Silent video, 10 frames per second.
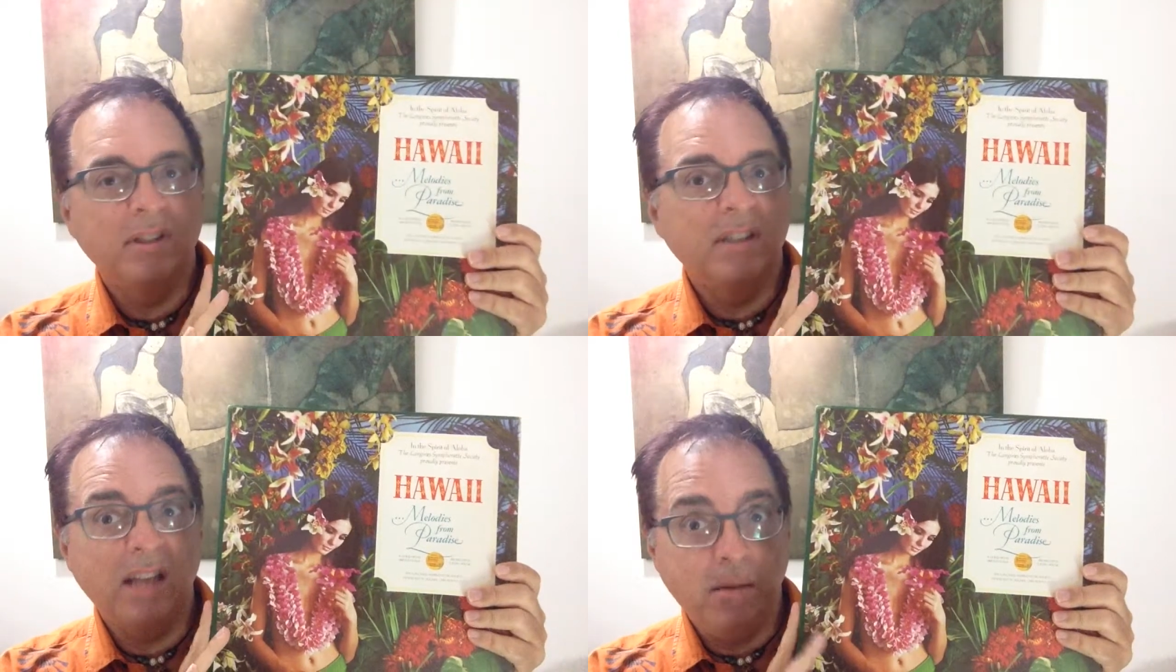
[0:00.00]

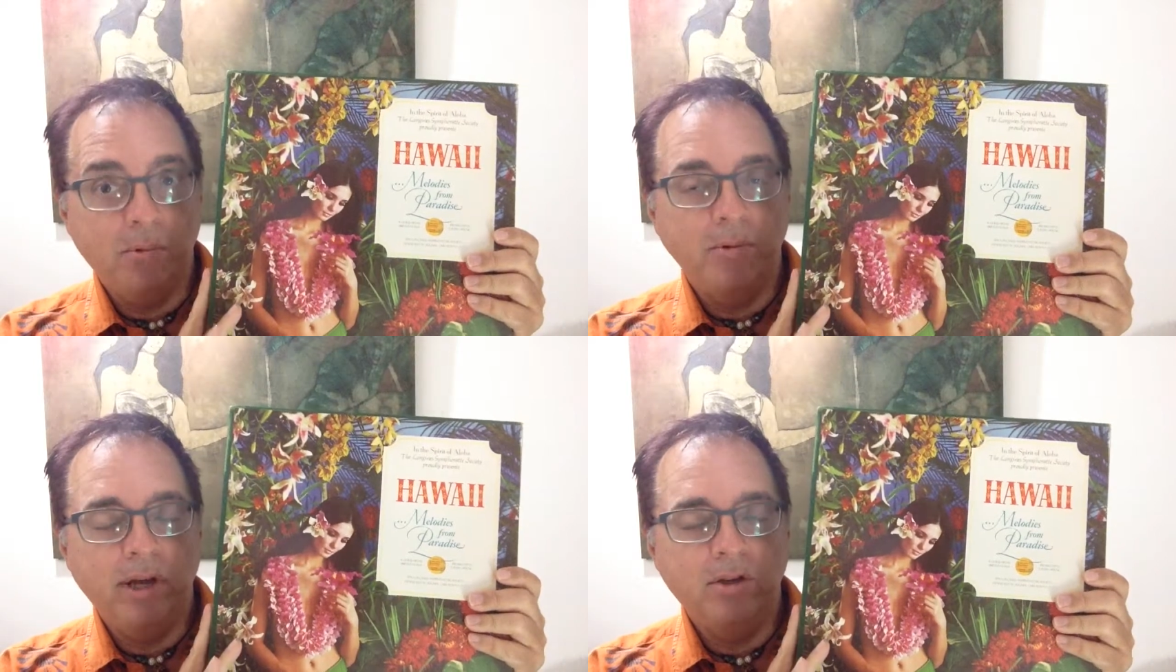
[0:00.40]
Same
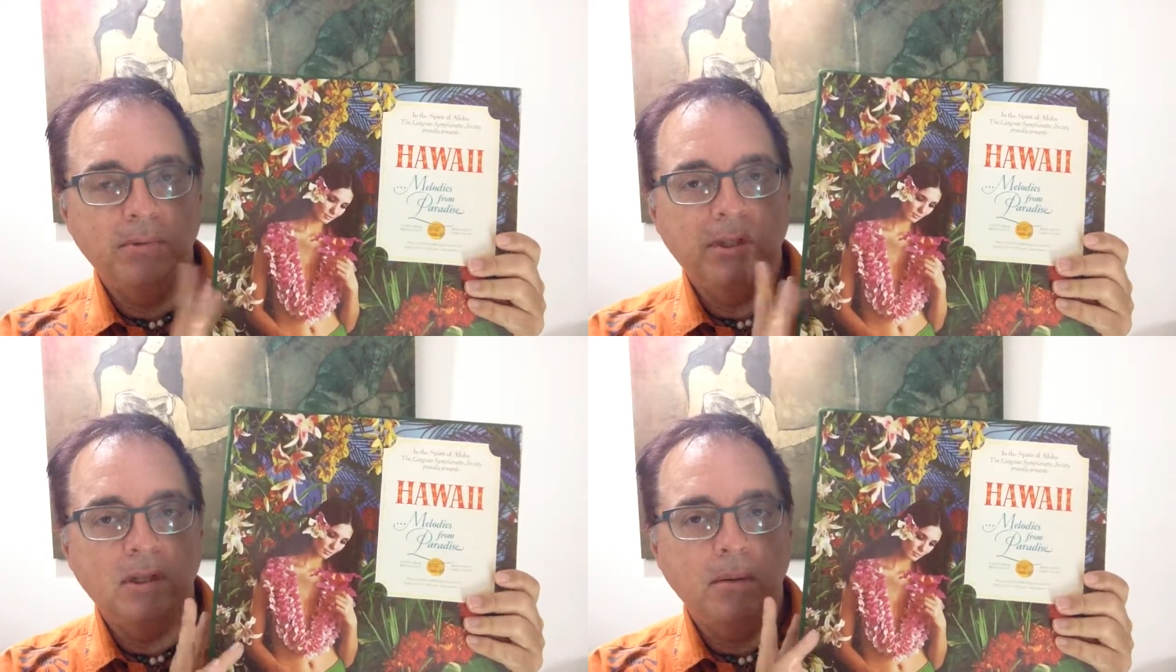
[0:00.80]

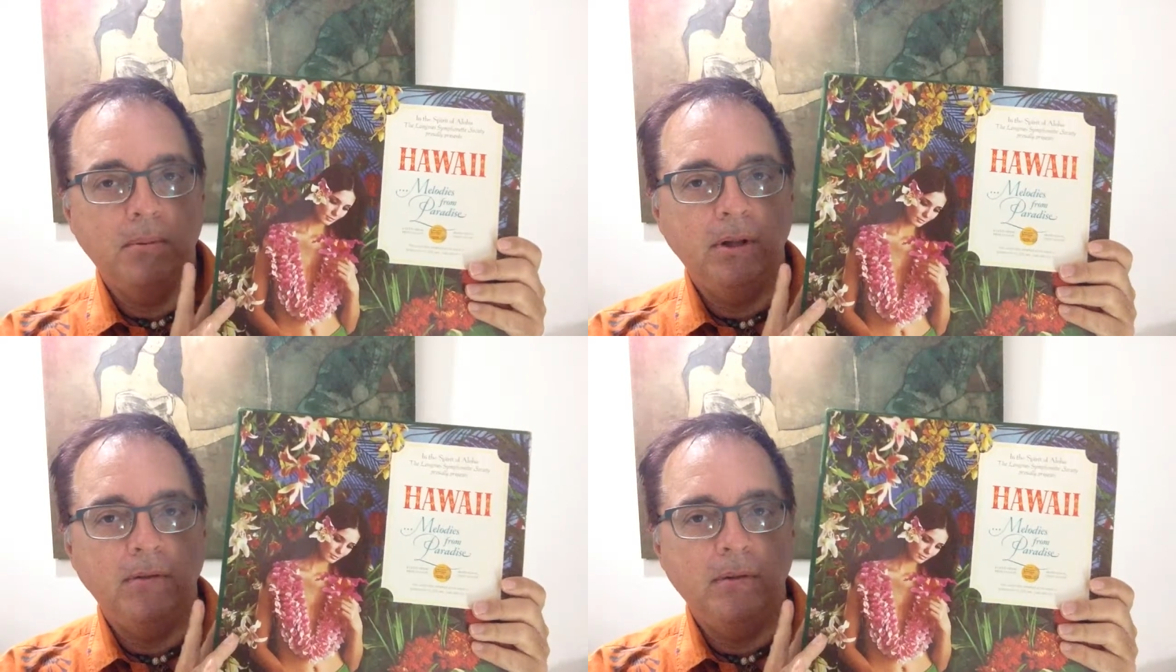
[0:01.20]
arrangements, a
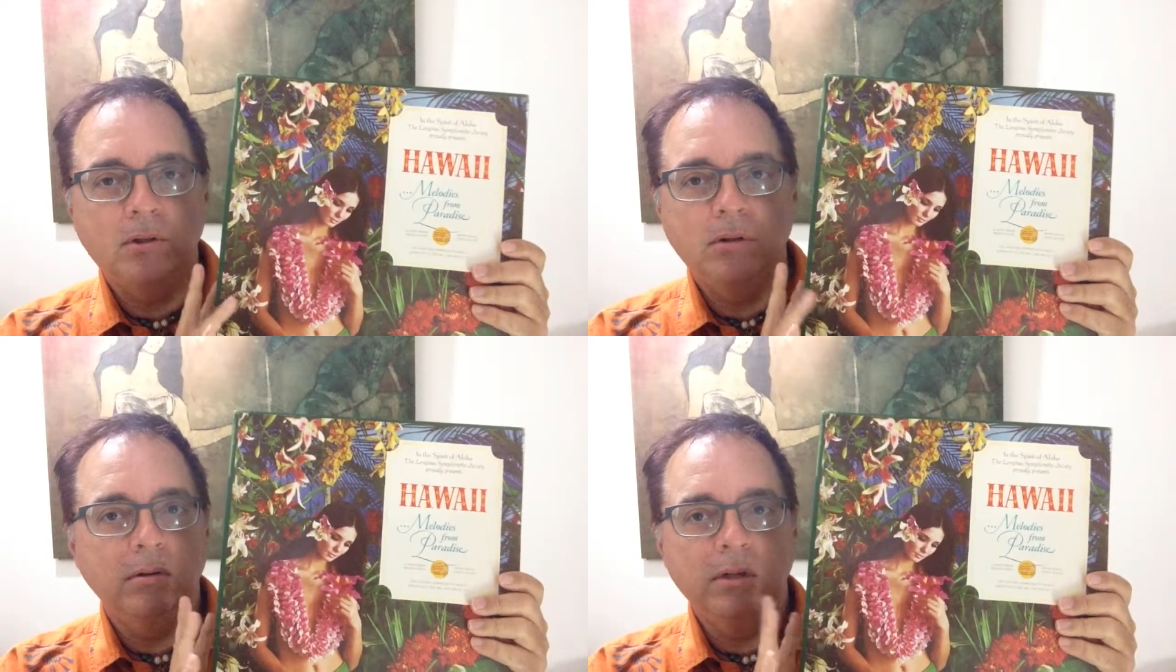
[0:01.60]
couple of them.
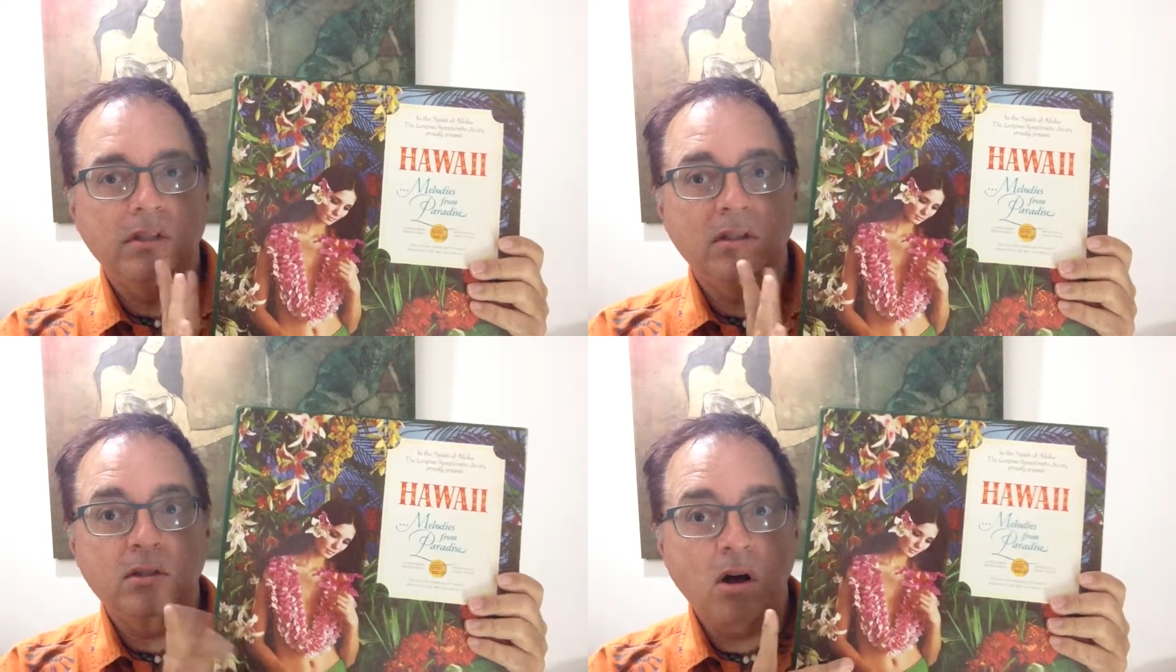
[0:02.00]
So
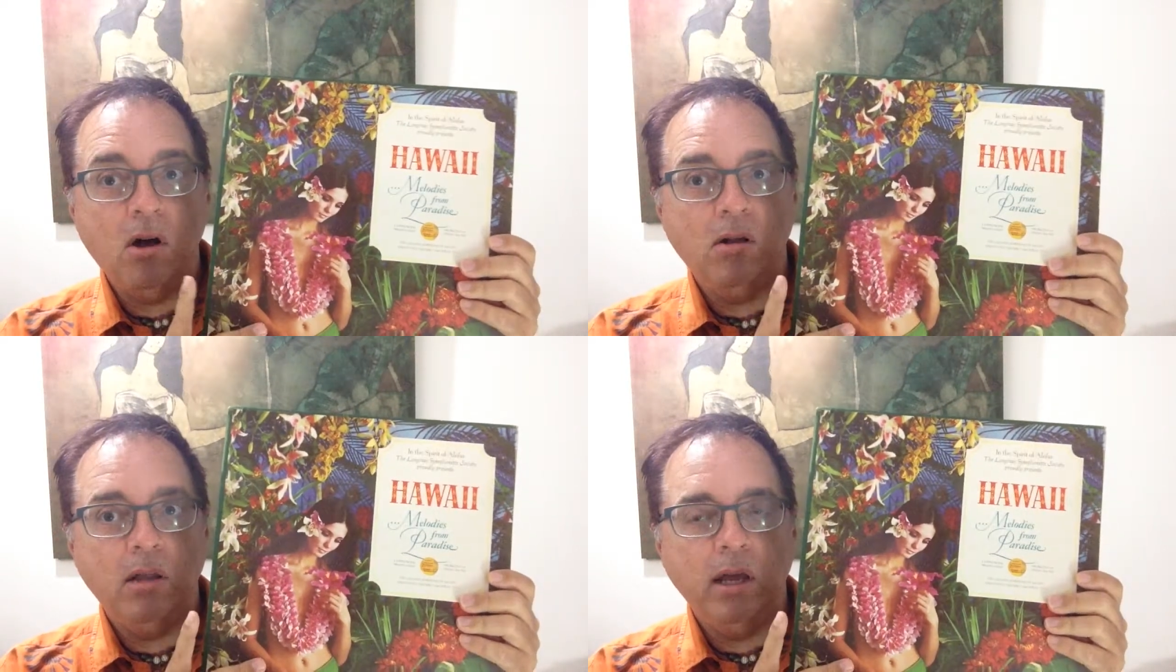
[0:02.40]
this is
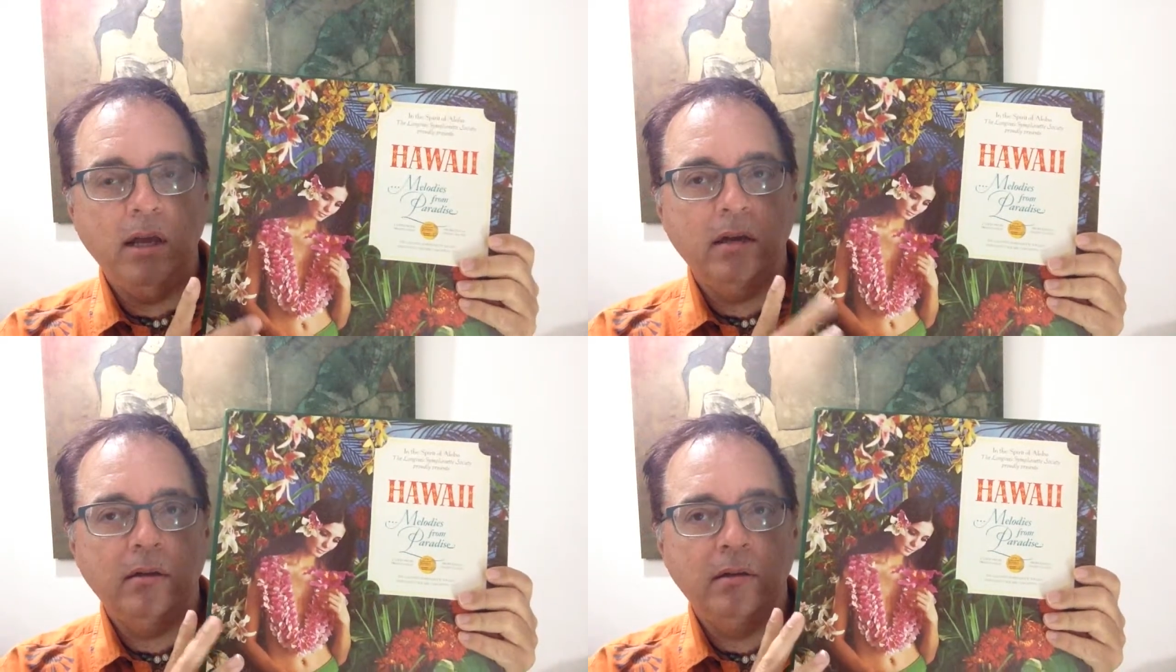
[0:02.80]
all
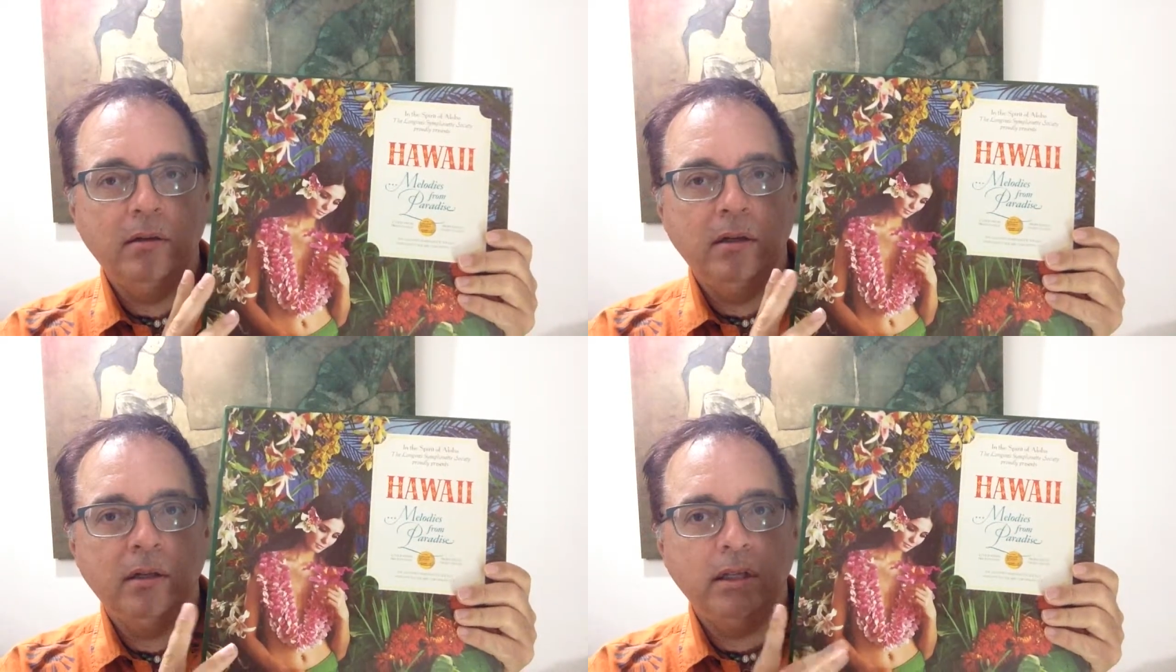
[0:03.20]
like
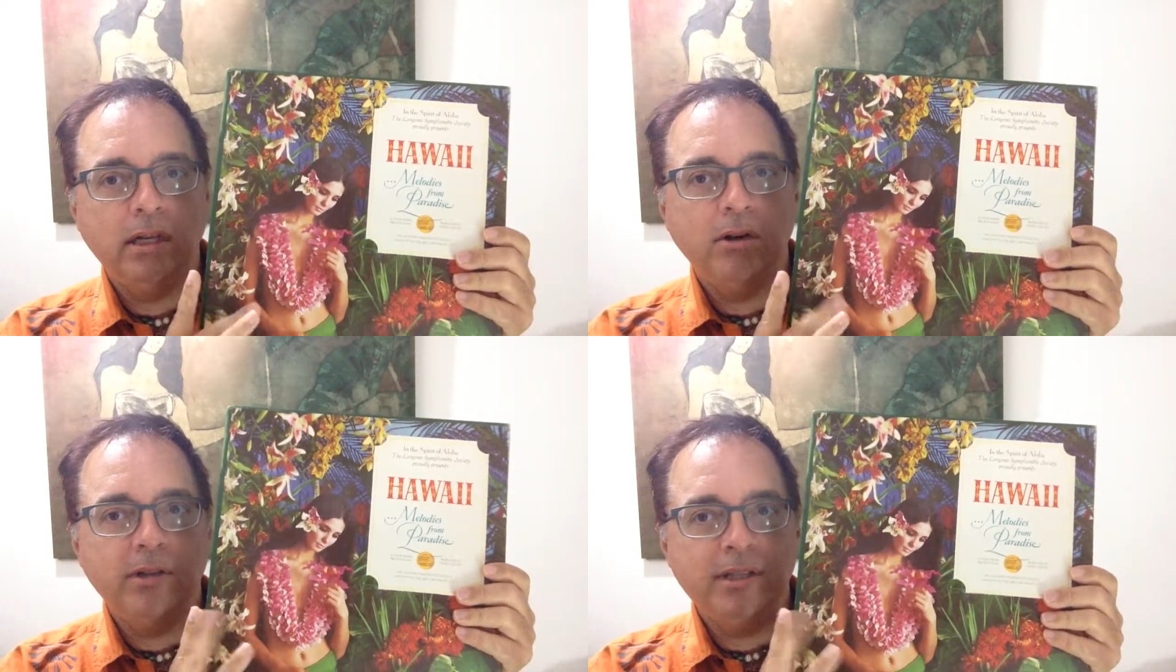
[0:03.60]

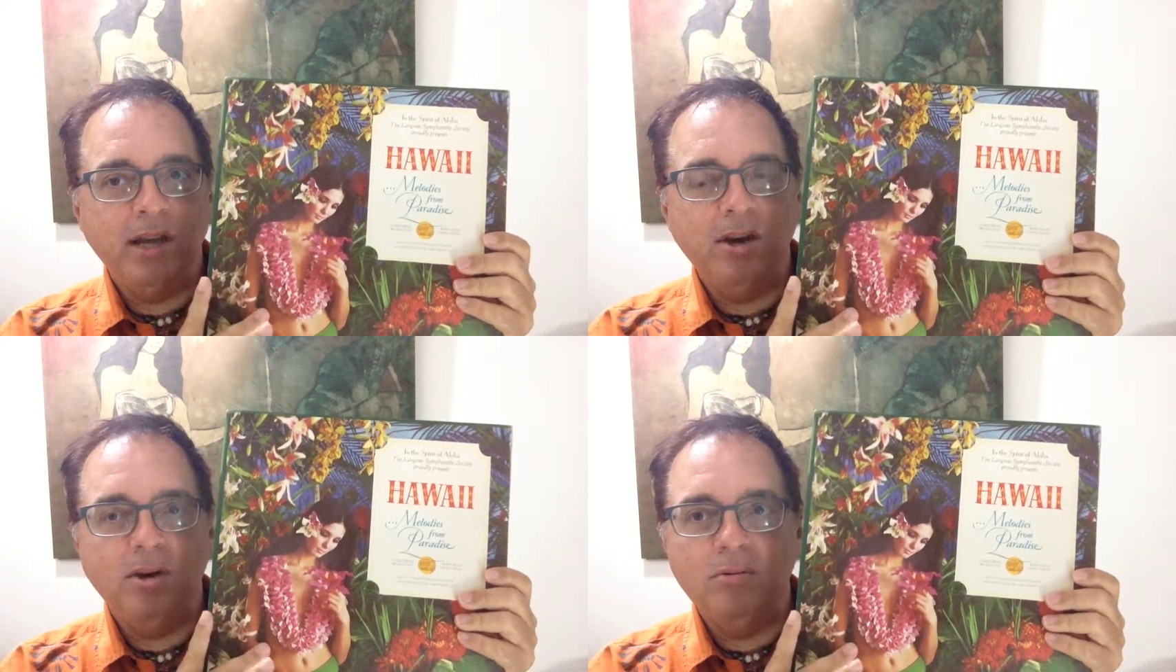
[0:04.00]
Leo
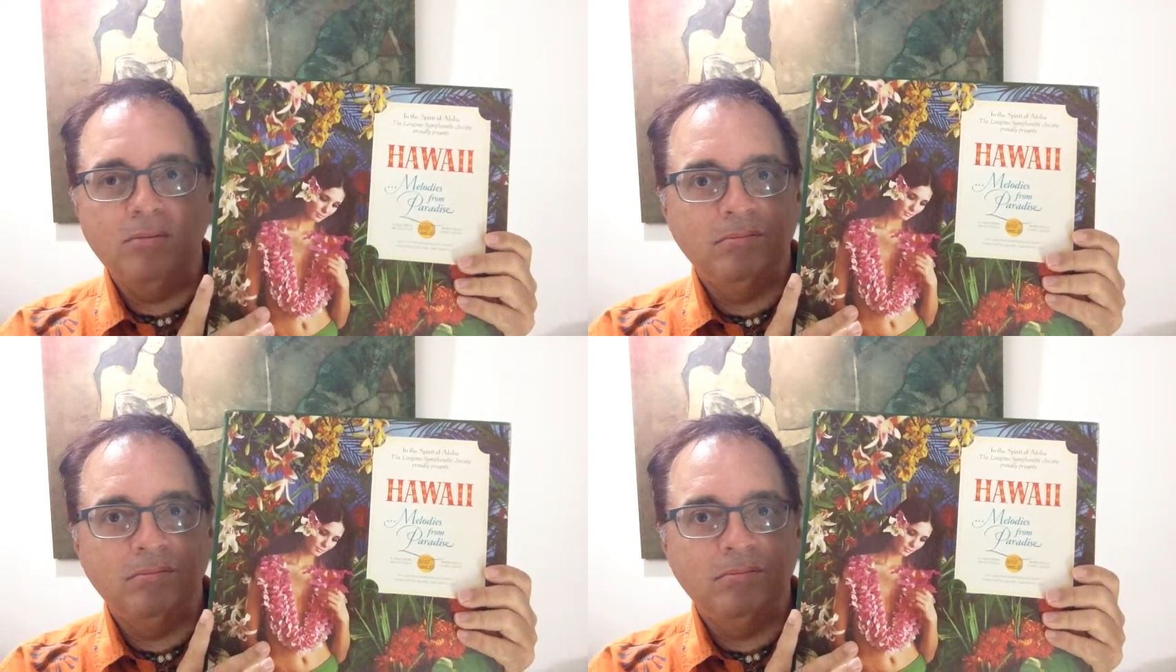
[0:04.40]
Addeo.